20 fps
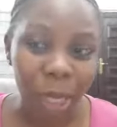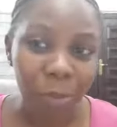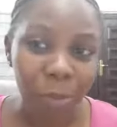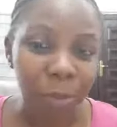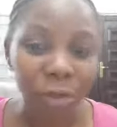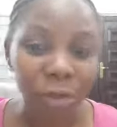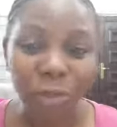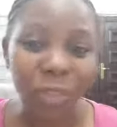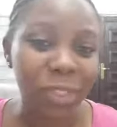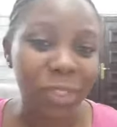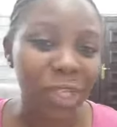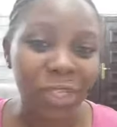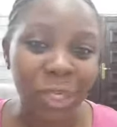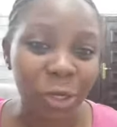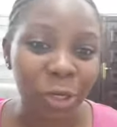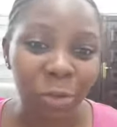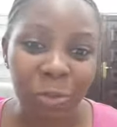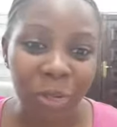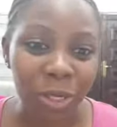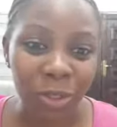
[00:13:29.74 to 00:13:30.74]
because those guys are
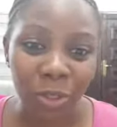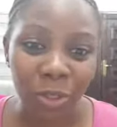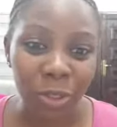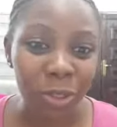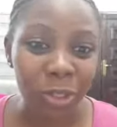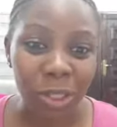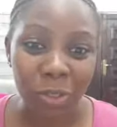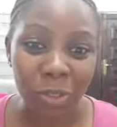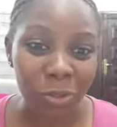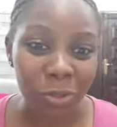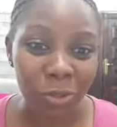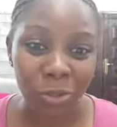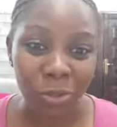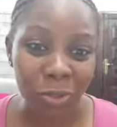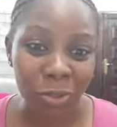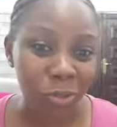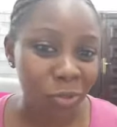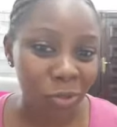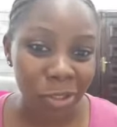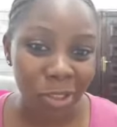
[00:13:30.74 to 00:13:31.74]
not buying
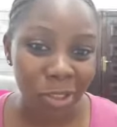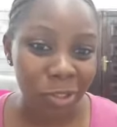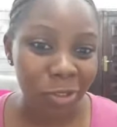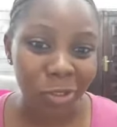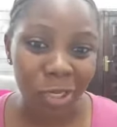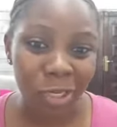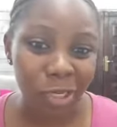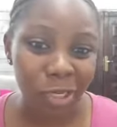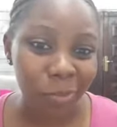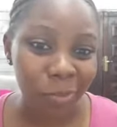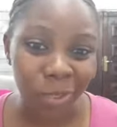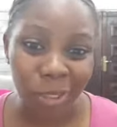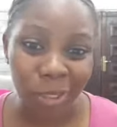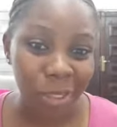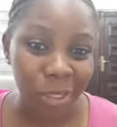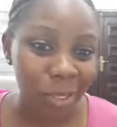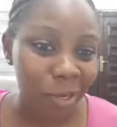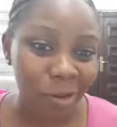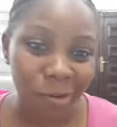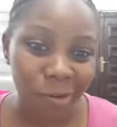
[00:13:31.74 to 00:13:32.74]
$20,000. Those guys are buying
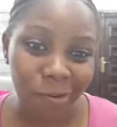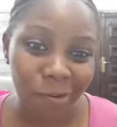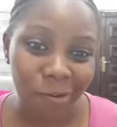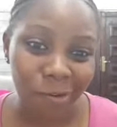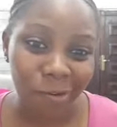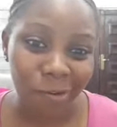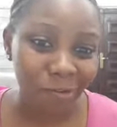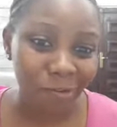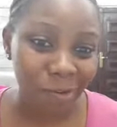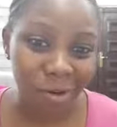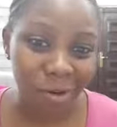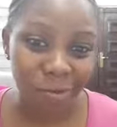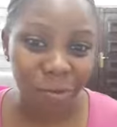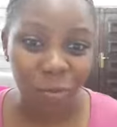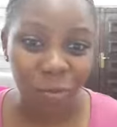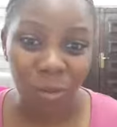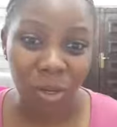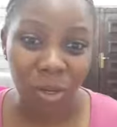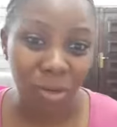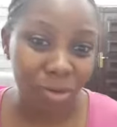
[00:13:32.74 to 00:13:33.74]
like 100,
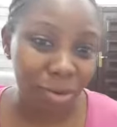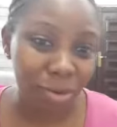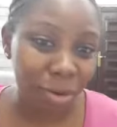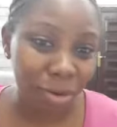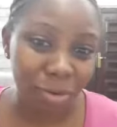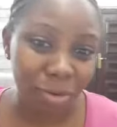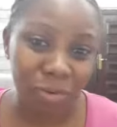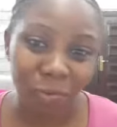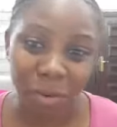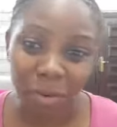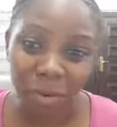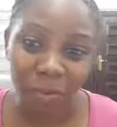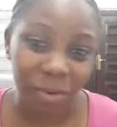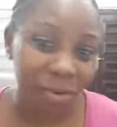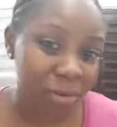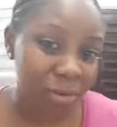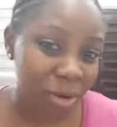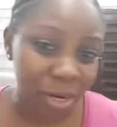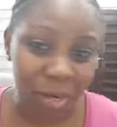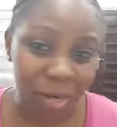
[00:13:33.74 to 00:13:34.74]
200,
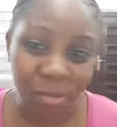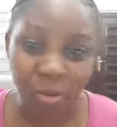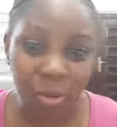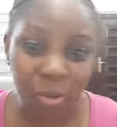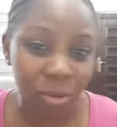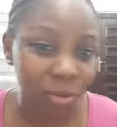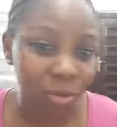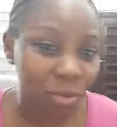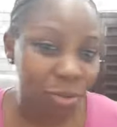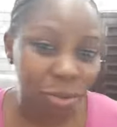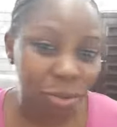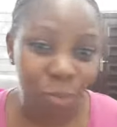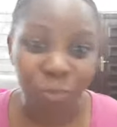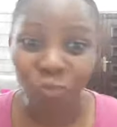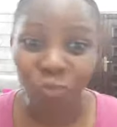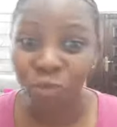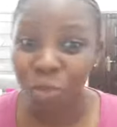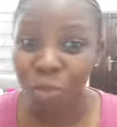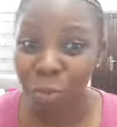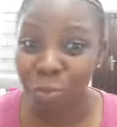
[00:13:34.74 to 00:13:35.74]
500. Some
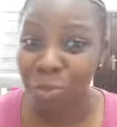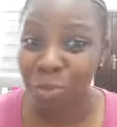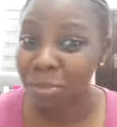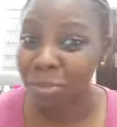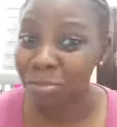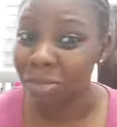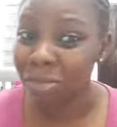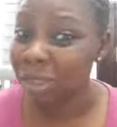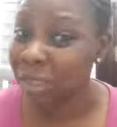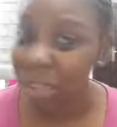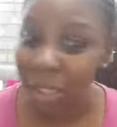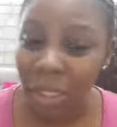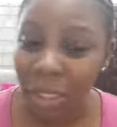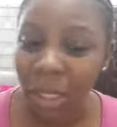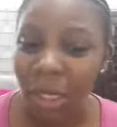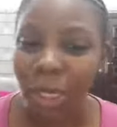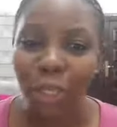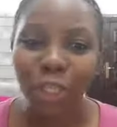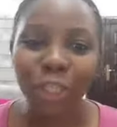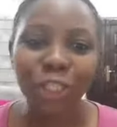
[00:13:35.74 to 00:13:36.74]
real big money
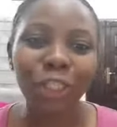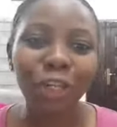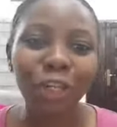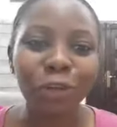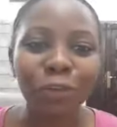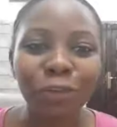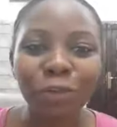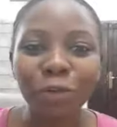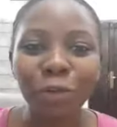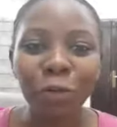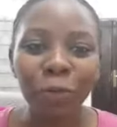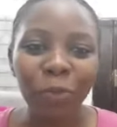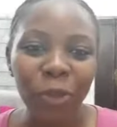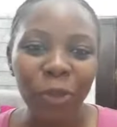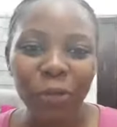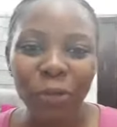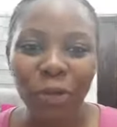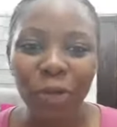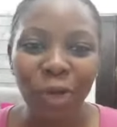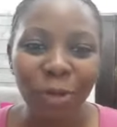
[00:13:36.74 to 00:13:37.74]
stuff. So
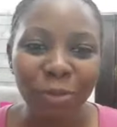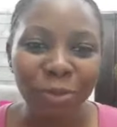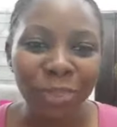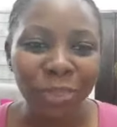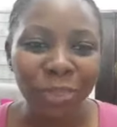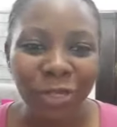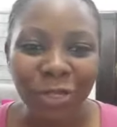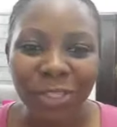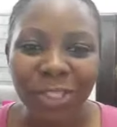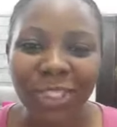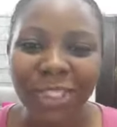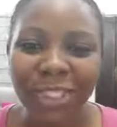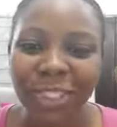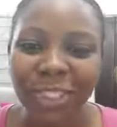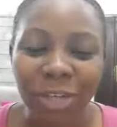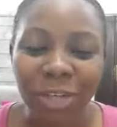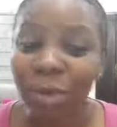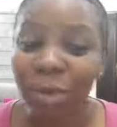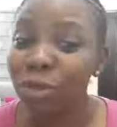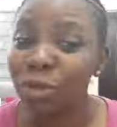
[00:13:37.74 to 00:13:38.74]
if it comes to you on
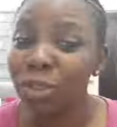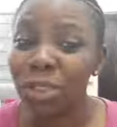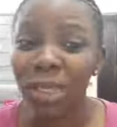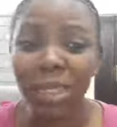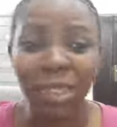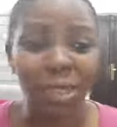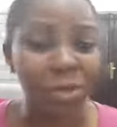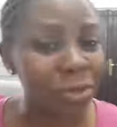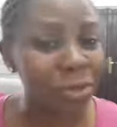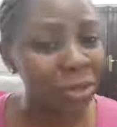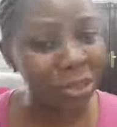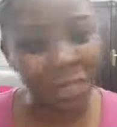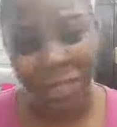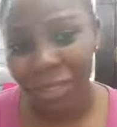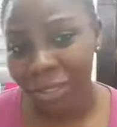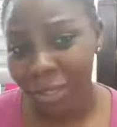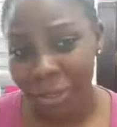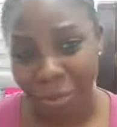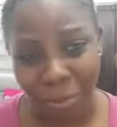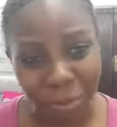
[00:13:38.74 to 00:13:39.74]
Instagram, and those guys are not on
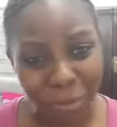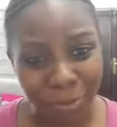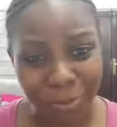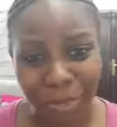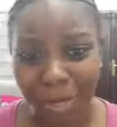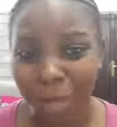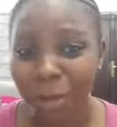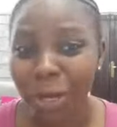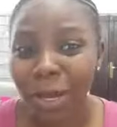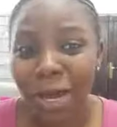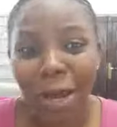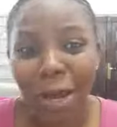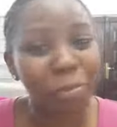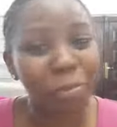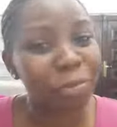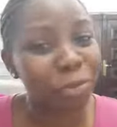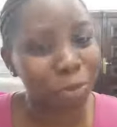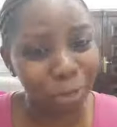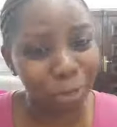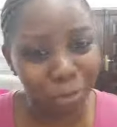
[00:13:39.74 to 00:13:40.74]
Instagram, I
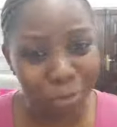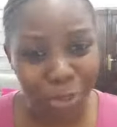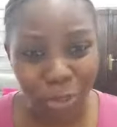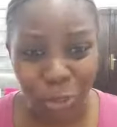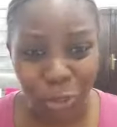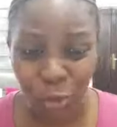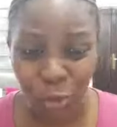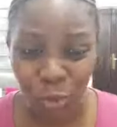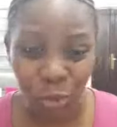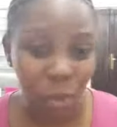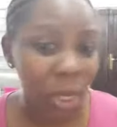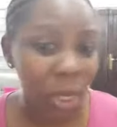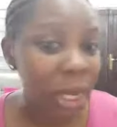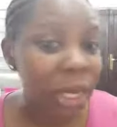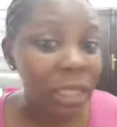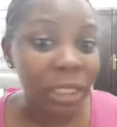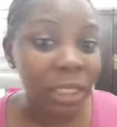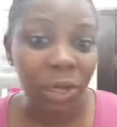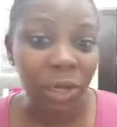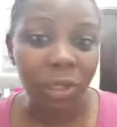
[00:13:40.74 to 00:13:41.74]
promise you,
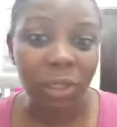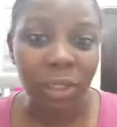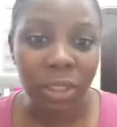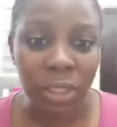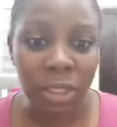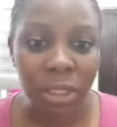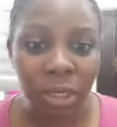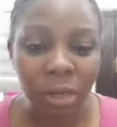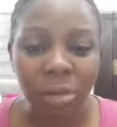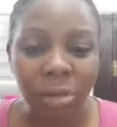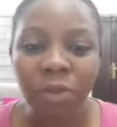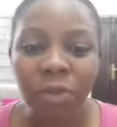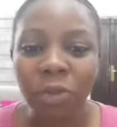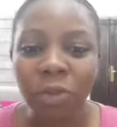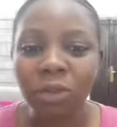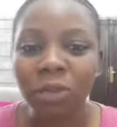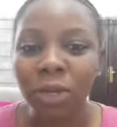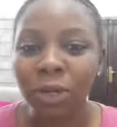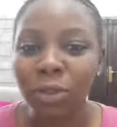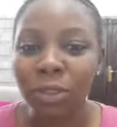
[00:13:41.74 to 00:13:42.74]
they're not on Instagram. And even
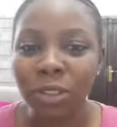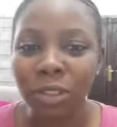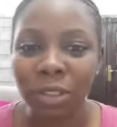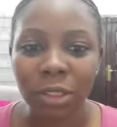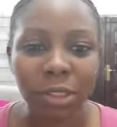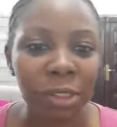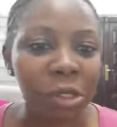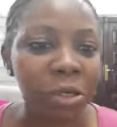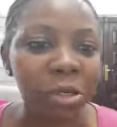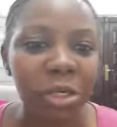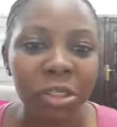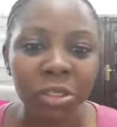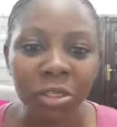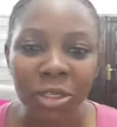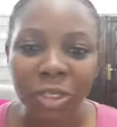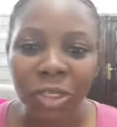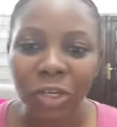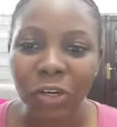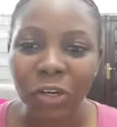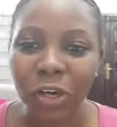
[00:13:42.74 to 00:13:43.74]
if they're on Instagram, they're not on
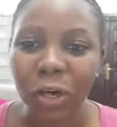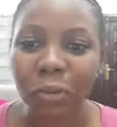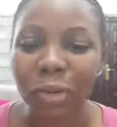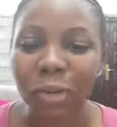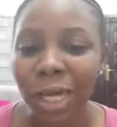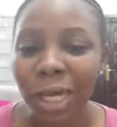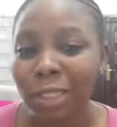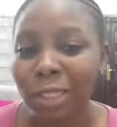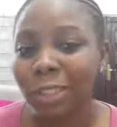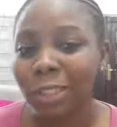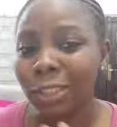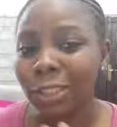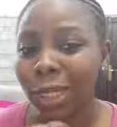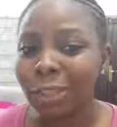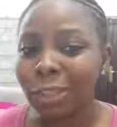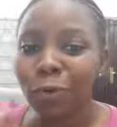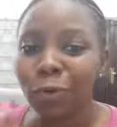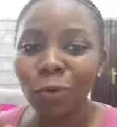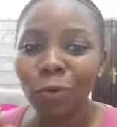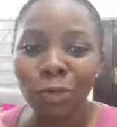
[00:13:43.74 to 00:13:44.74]
Instagram as
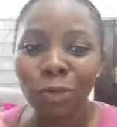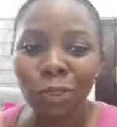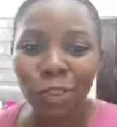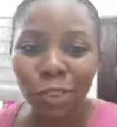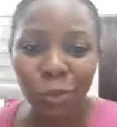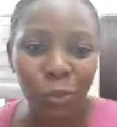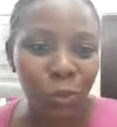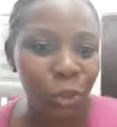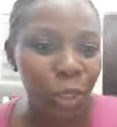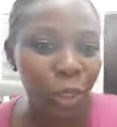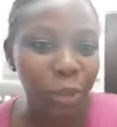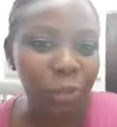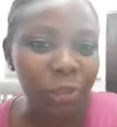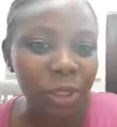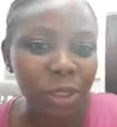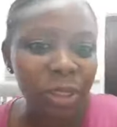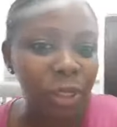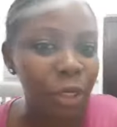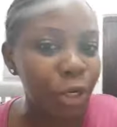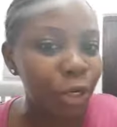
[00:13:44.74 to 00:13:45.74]
that wholesale
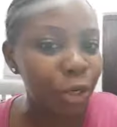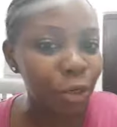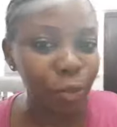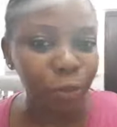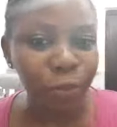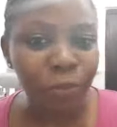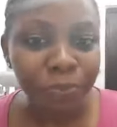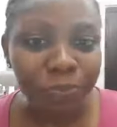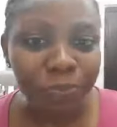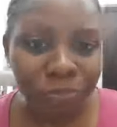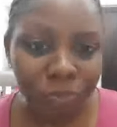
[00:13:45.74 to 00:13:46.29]
company. No.